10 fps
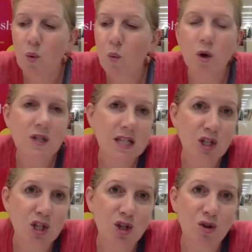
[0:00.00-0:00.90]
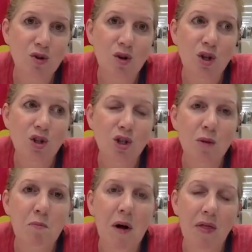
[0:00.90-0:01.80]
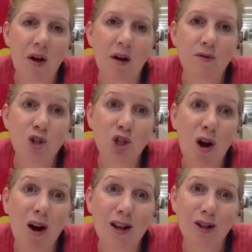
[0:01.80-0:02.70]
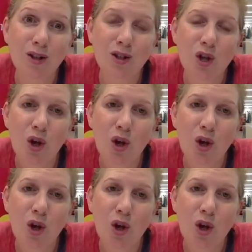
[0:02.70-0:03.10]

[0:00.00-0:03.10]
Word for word: What does it do to the mother of the child